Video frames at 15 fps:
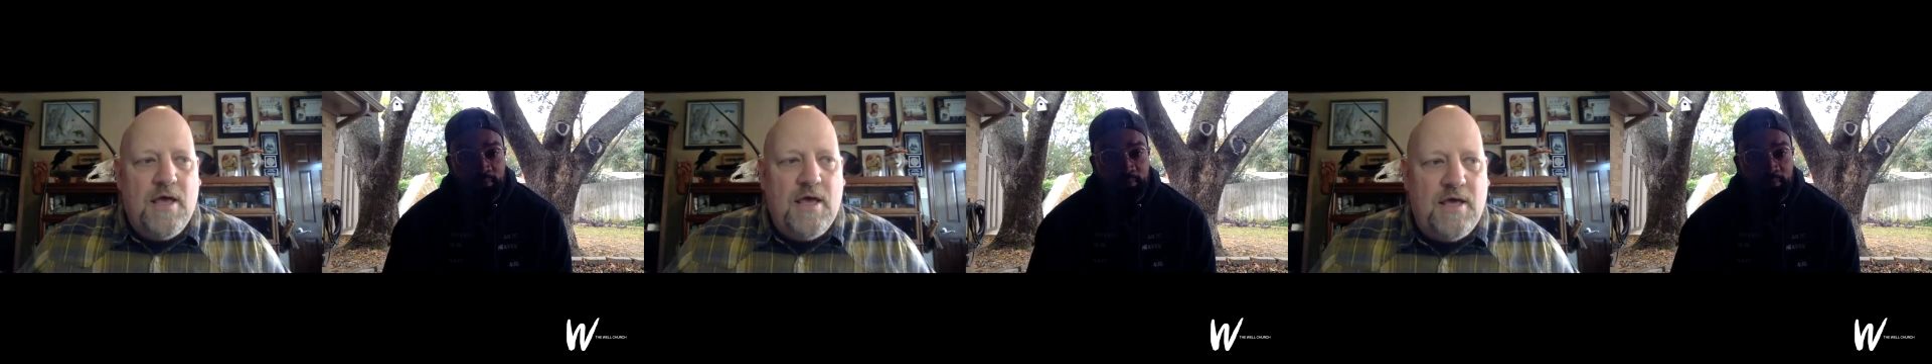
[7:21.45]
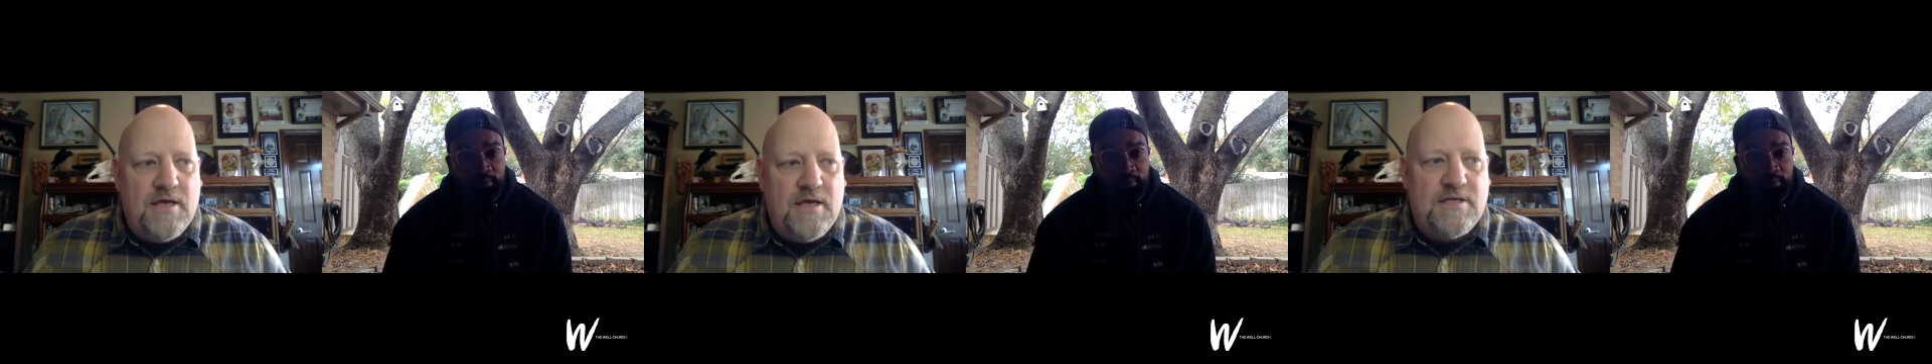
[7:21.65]

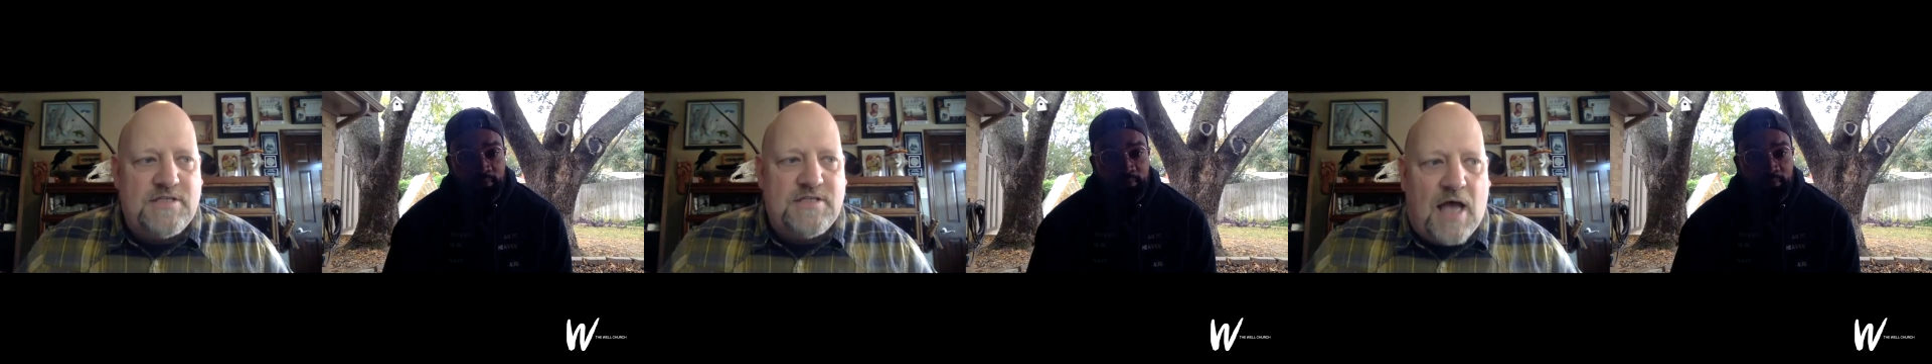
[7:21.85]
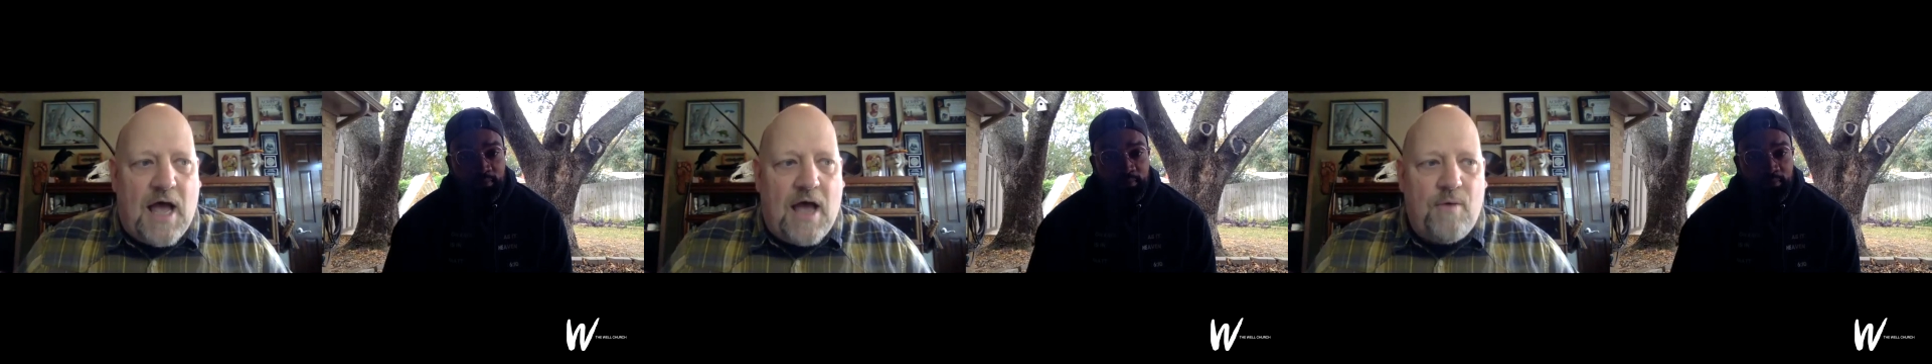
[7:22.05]
is
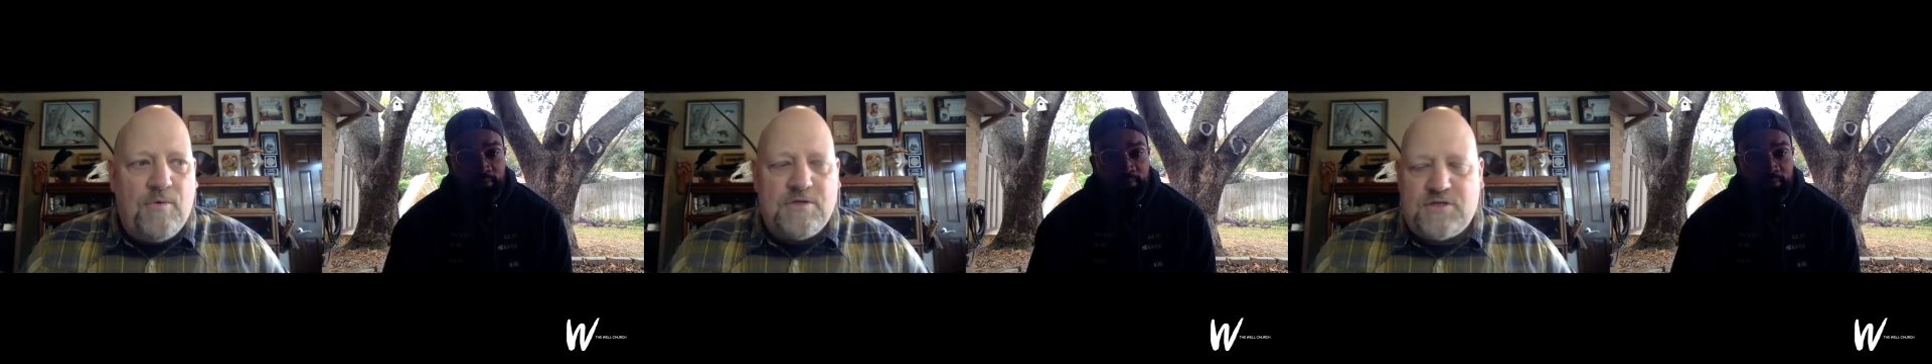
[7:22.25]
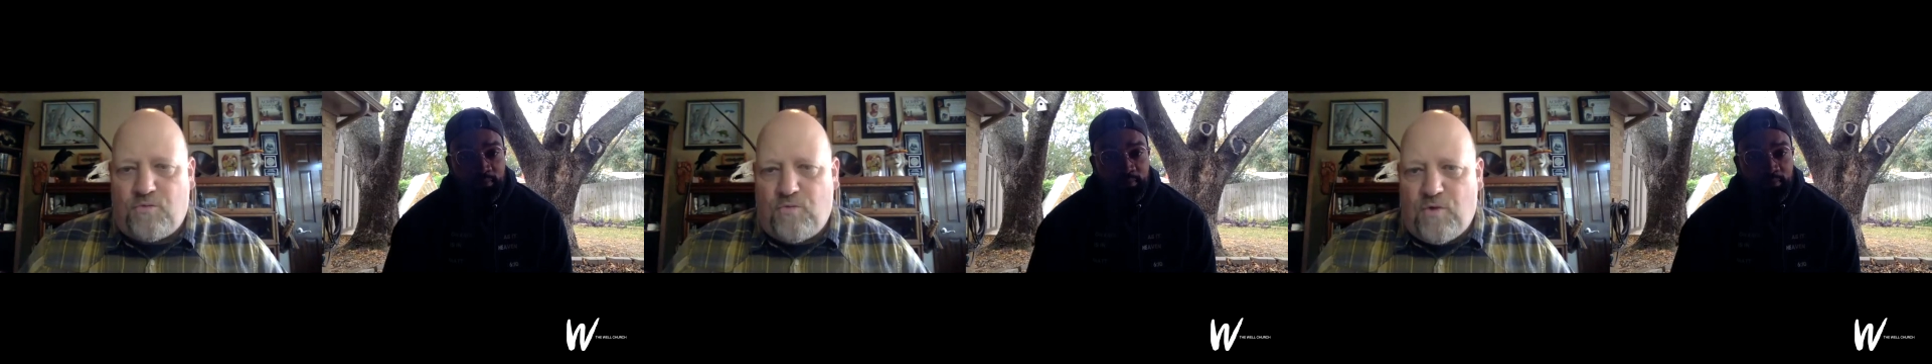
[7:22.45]
I
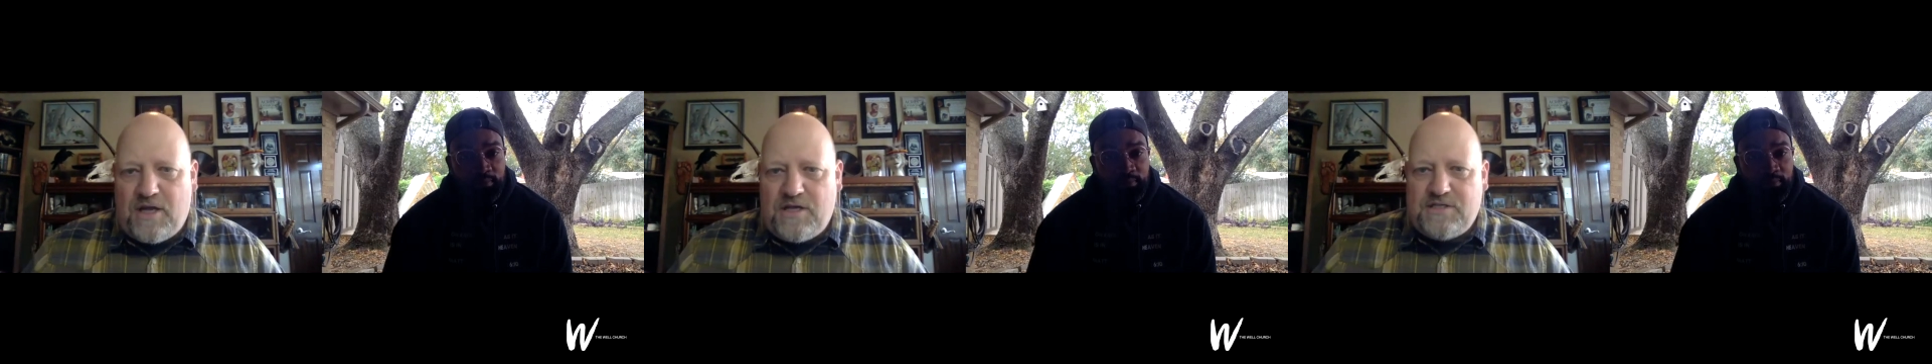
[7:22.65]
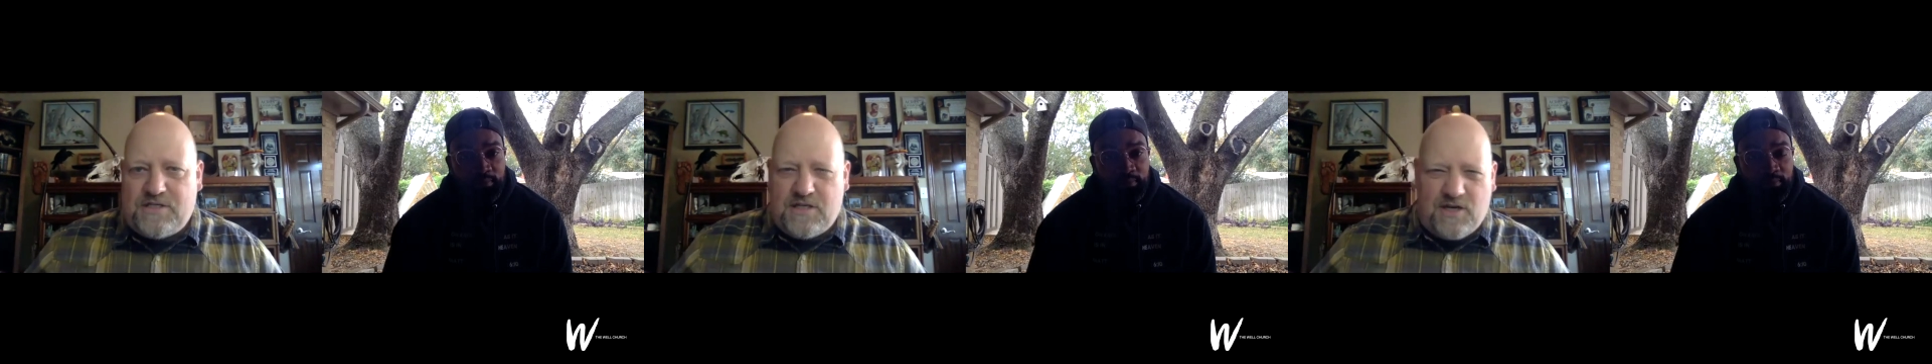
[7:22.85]
wasn't
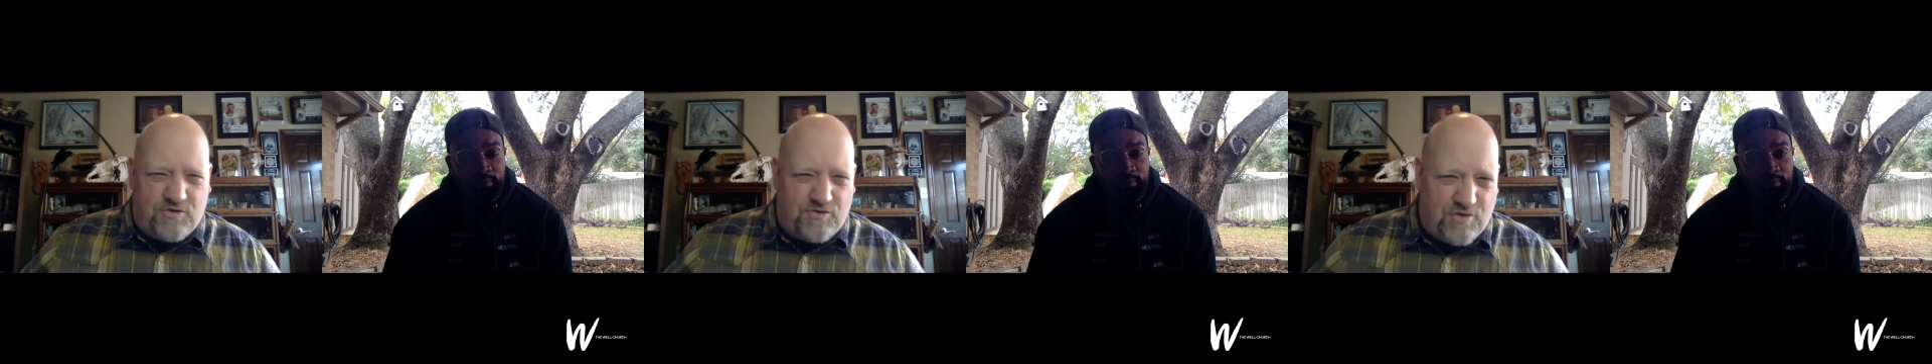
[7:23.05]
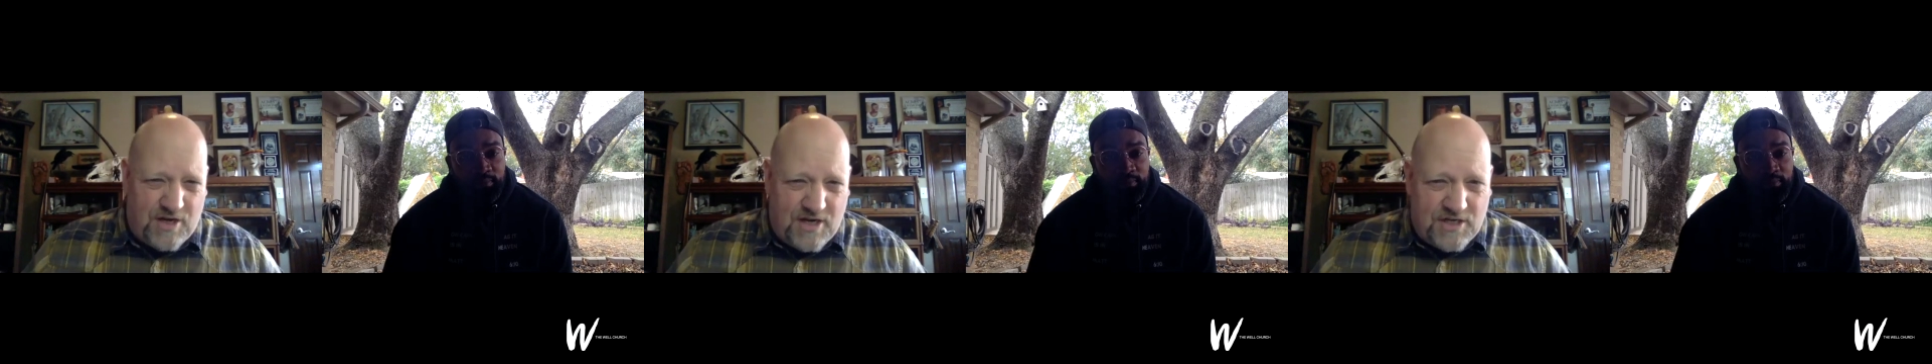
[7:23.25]
raised in a
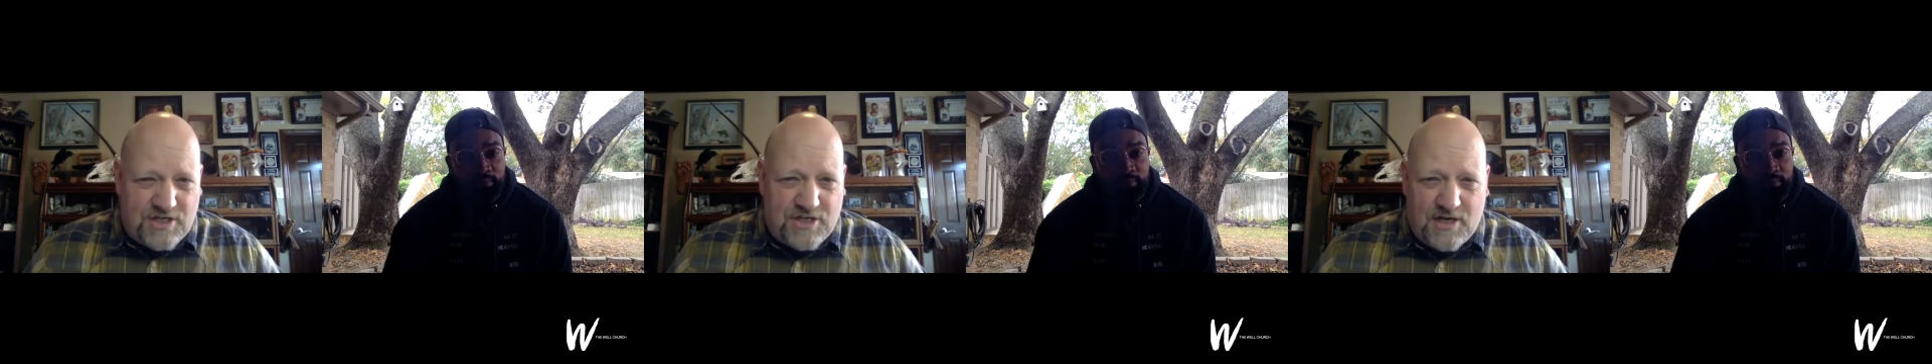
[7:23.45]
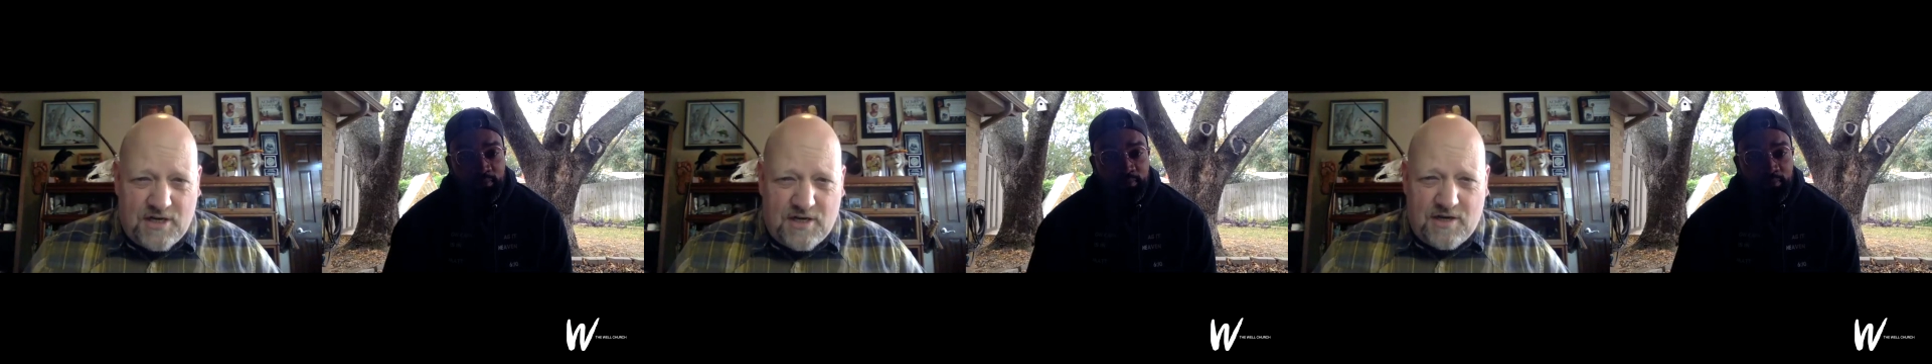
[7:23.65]

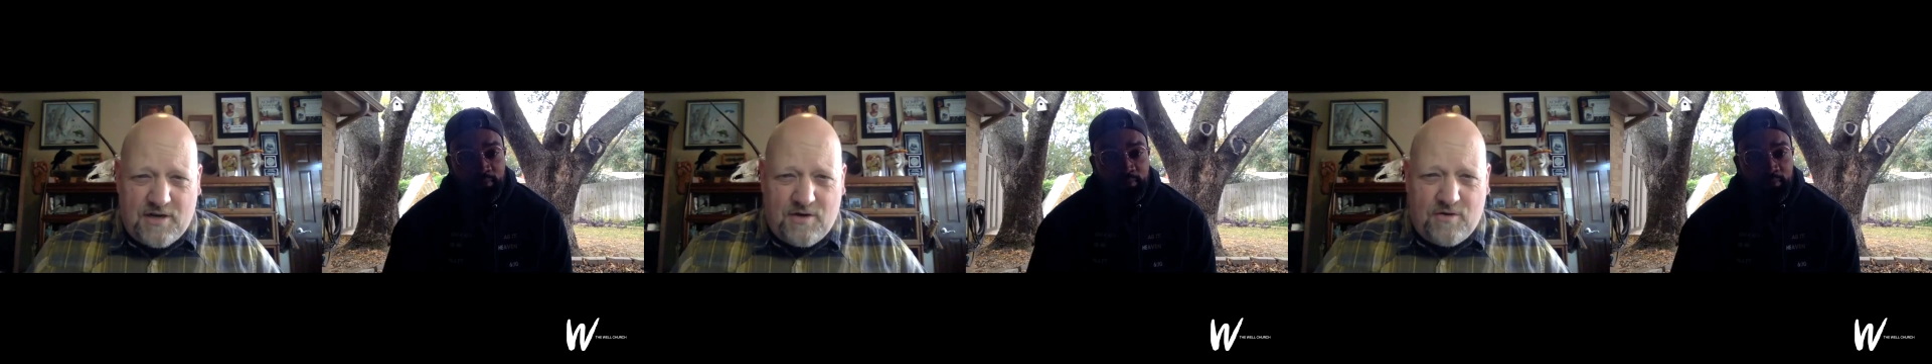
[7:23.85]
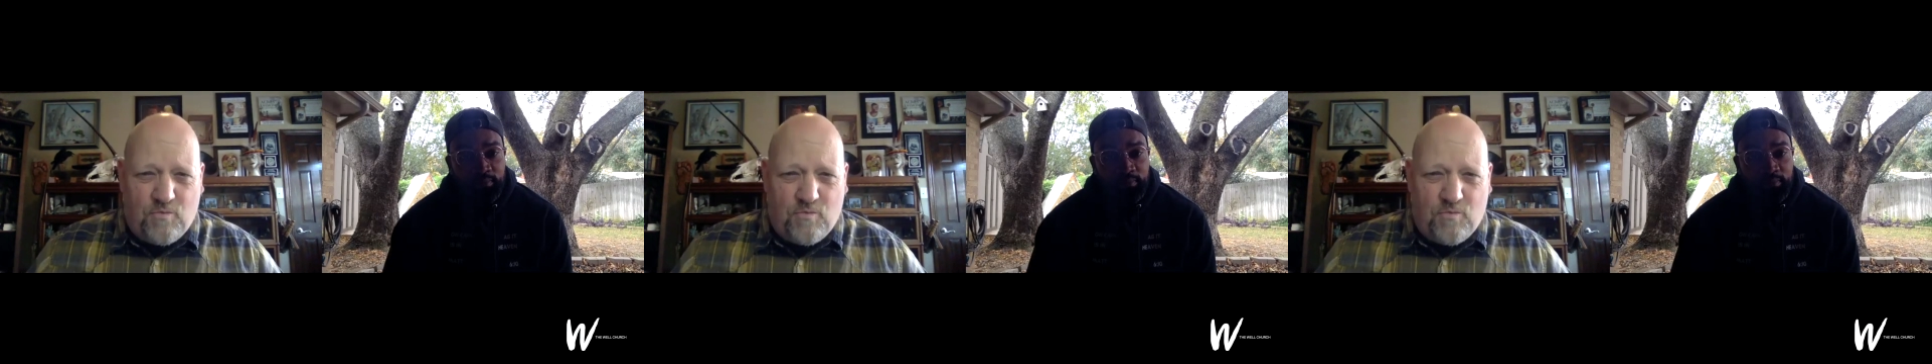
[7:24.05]
tradition